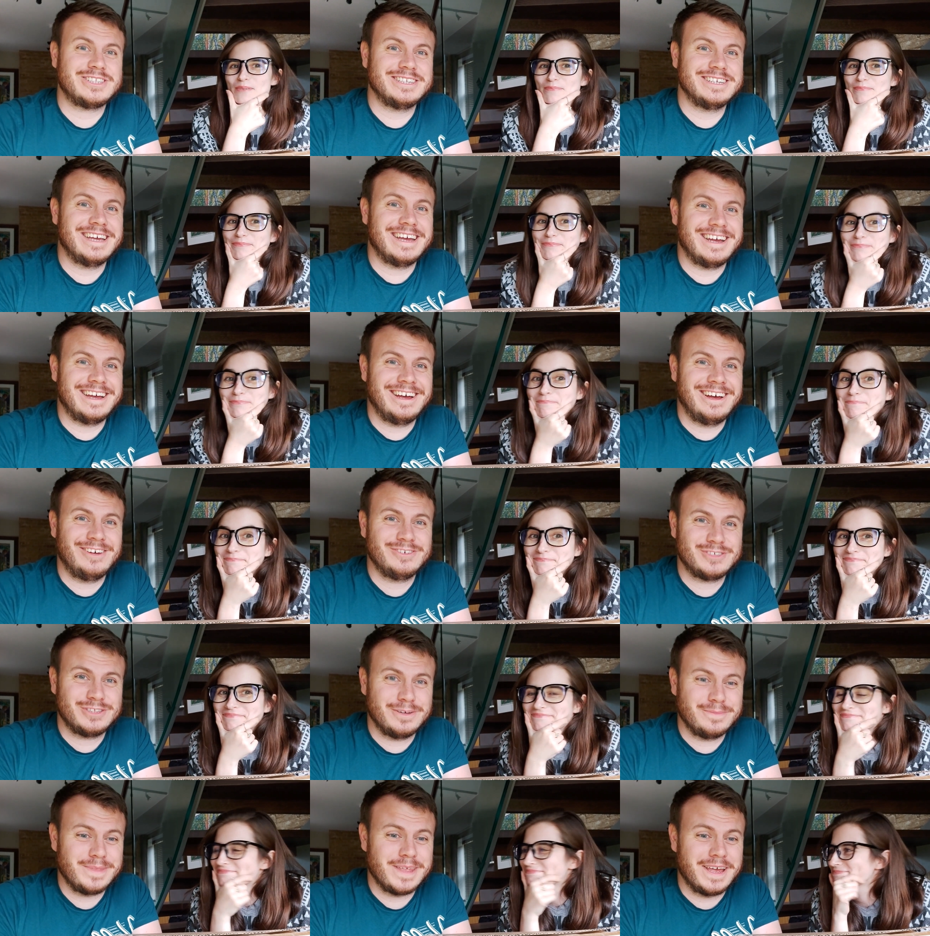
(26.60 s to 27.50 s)
Speaker 1: just, yeah,
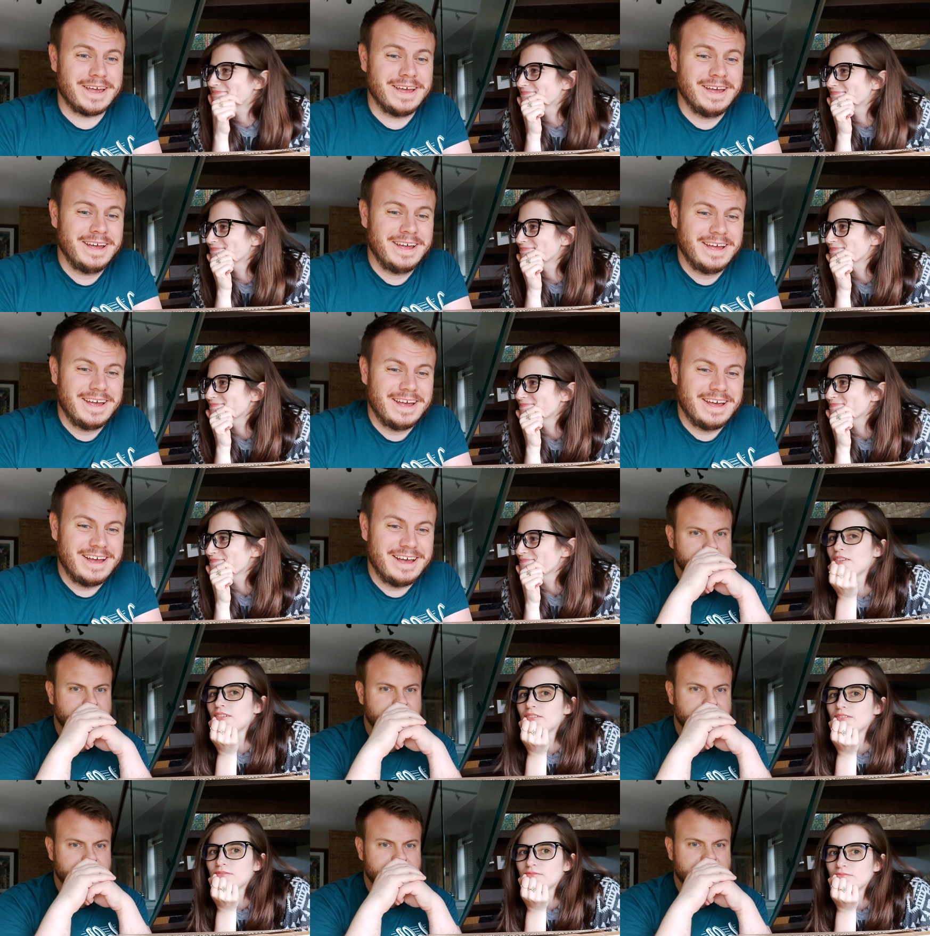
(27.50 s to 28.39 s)
I'll stop there.
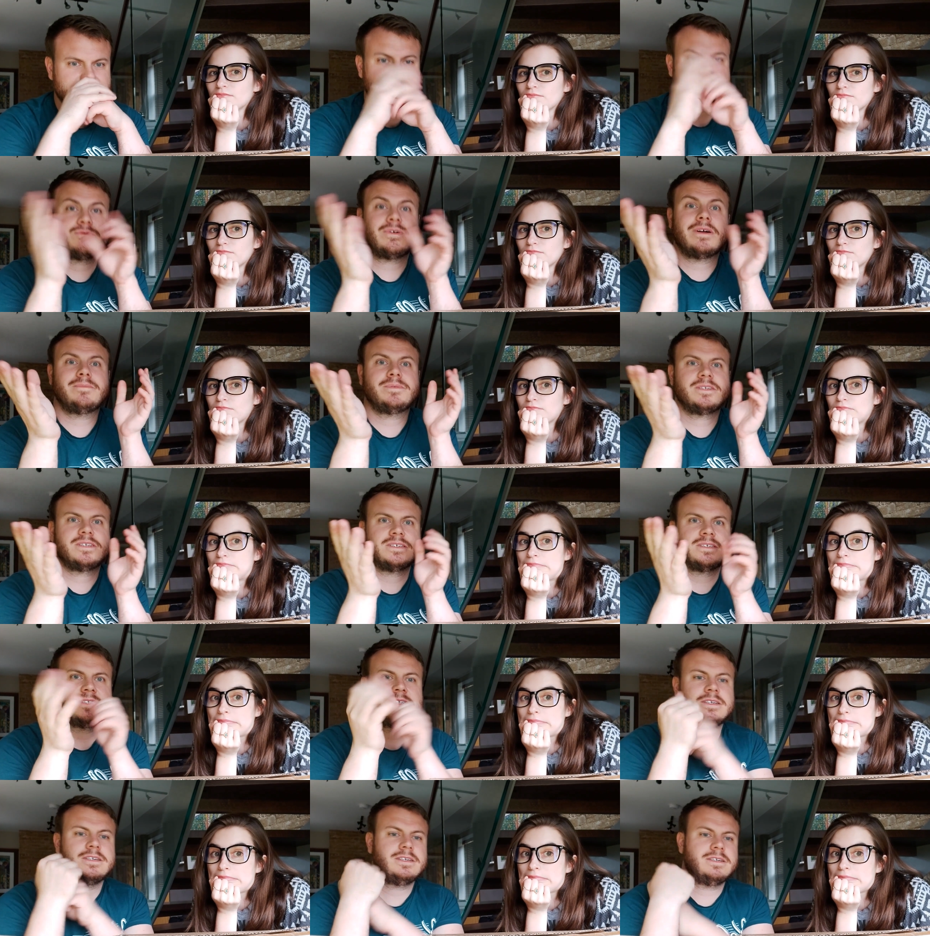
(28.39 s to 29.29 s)
So it says grab a
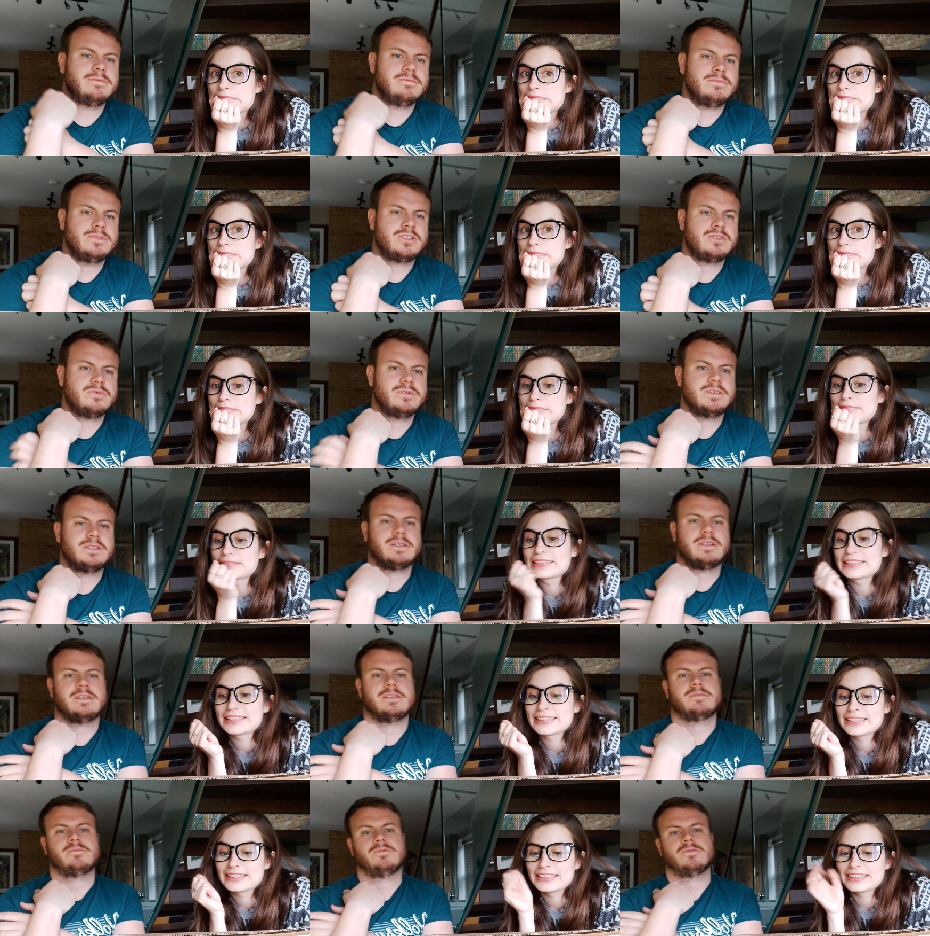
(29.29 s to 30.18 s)
Disney mystery
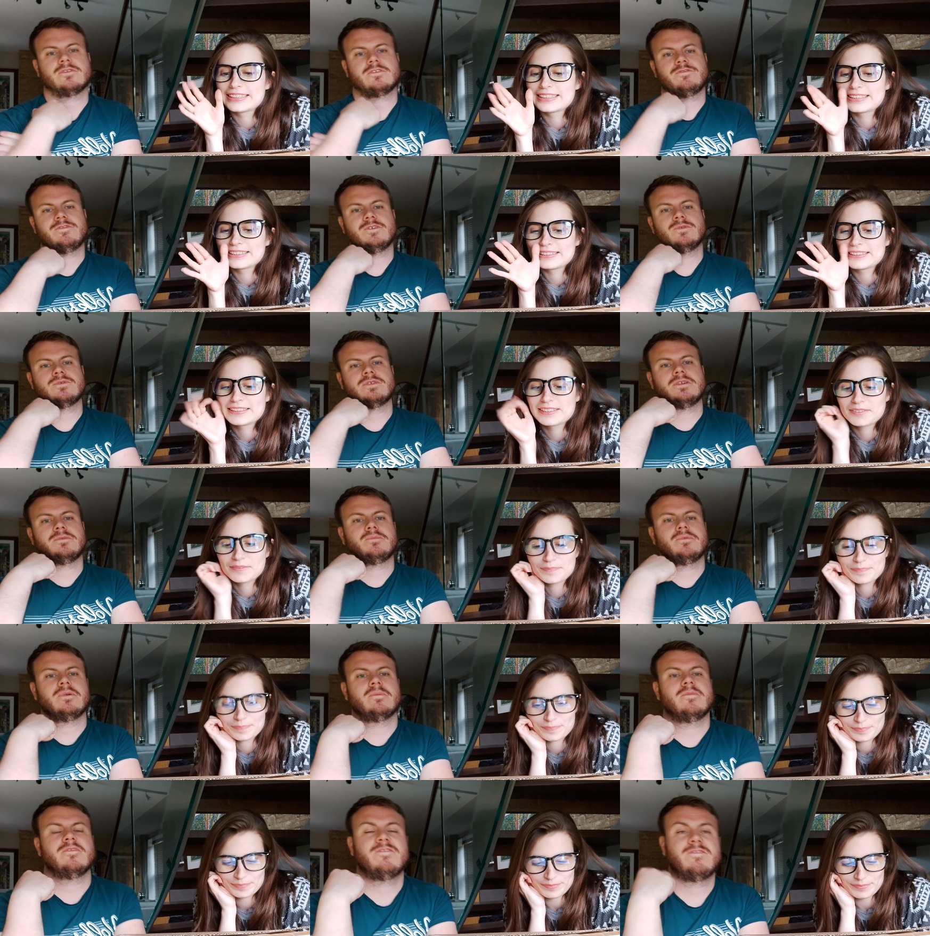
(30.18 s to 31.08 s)
collector's box filled to
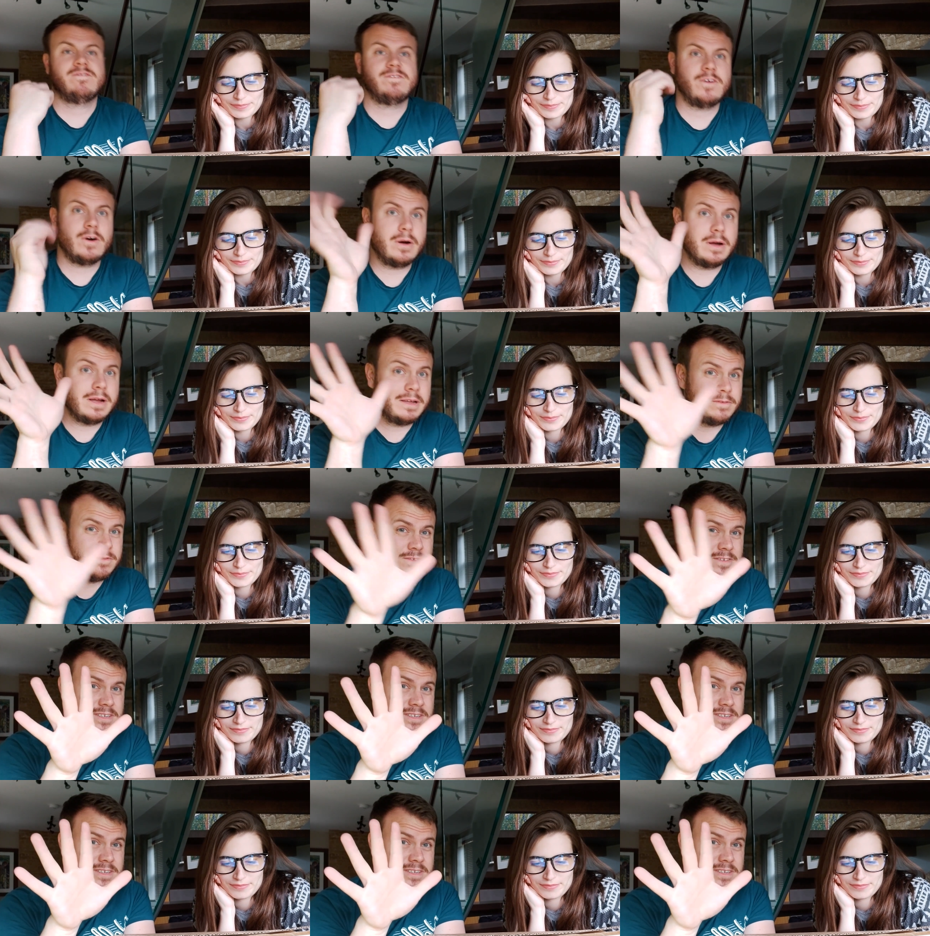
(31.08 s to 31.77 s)
the brim with five